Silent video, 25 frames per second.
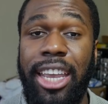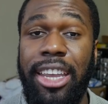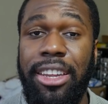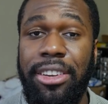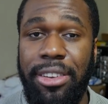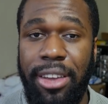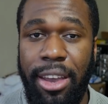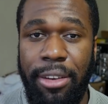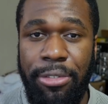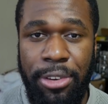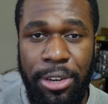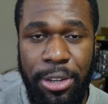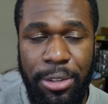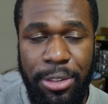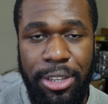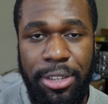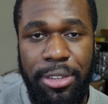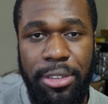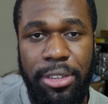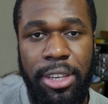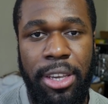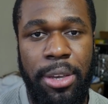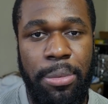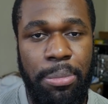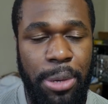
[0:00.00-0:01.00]
can definitely
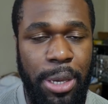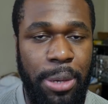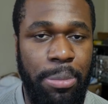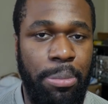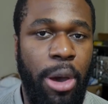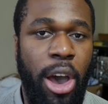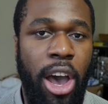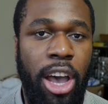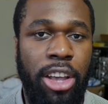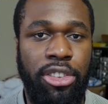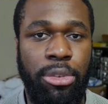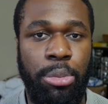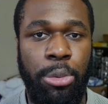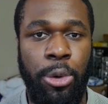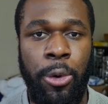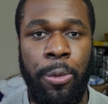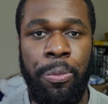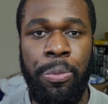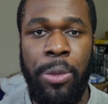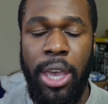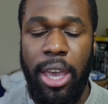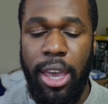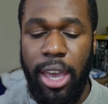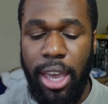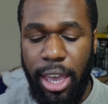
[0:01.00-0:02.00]
see it being
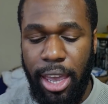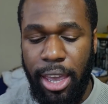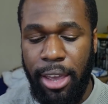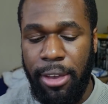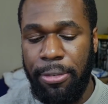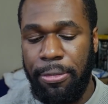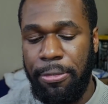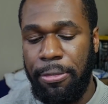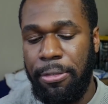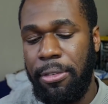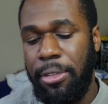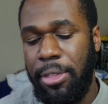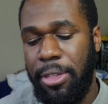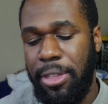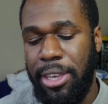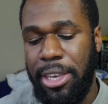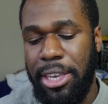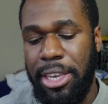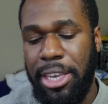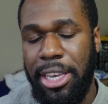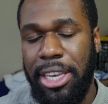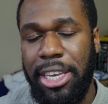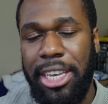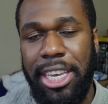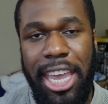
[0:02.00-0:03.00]
possible if
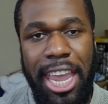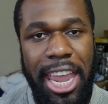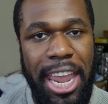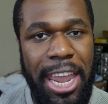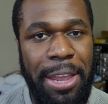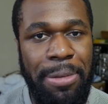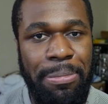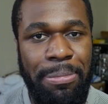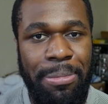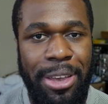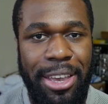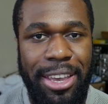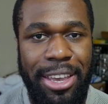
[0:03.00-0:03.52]
the game